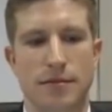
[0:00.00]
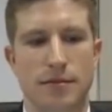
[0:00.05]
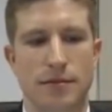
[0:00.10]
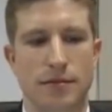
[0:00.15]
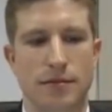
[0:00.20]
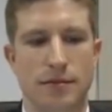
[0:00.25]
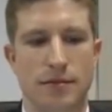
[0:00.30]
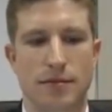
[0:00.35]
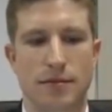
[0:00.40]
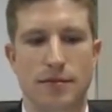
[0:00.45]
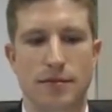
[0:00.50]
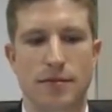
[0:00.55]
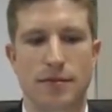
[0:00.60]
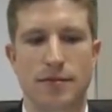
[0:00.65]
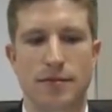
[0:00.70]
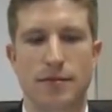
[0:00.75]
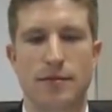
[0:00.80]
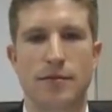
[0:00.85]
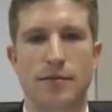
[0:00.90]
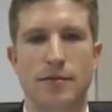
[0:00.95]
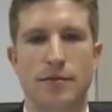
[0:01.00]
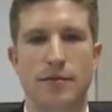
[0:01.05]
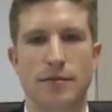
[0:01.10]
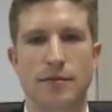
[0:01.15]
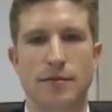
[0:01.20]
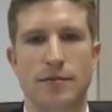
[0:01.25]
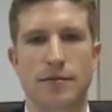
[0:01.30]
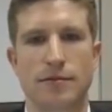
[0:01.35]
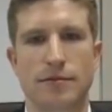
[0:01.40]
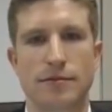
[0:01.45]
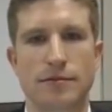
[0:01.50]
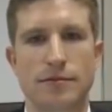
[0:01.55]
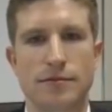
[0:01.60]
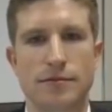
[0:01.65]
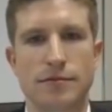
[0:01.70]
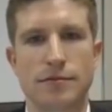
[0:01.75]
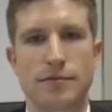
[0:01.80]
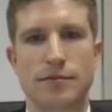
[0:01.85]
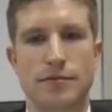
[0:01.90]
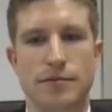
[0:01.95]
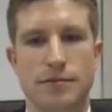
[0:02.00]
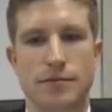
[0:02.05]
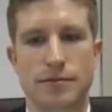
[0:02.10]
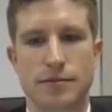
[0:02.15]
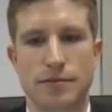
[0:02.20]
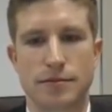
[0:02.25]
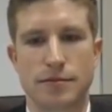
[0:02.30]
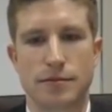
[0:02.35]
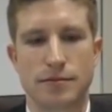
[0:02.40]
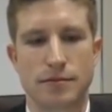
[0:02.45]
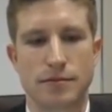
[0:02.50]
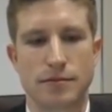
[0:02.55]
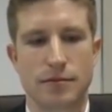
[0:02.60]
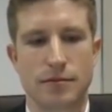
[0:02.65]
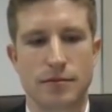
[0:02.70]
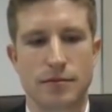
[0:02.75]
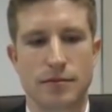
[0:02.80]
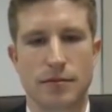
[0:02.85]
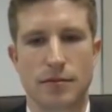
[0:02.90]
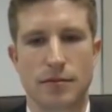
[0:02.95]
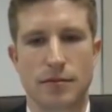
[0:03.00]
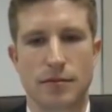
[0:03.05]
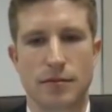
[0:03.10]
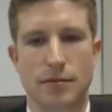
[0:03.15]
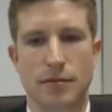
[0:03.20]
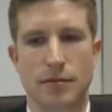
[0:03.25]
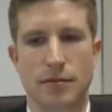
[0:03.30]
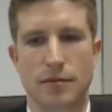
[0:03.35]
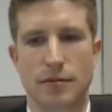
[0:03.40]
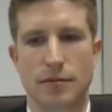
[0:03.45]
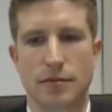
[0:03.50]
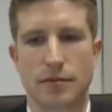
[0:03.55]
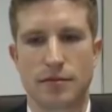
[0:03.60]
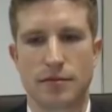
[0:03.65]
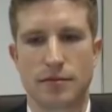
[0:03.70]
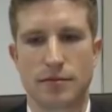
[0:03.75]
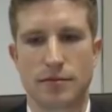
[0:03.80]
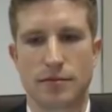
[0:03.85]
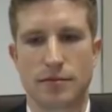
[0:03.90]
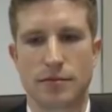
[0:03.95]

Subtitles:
This person isn't speaking.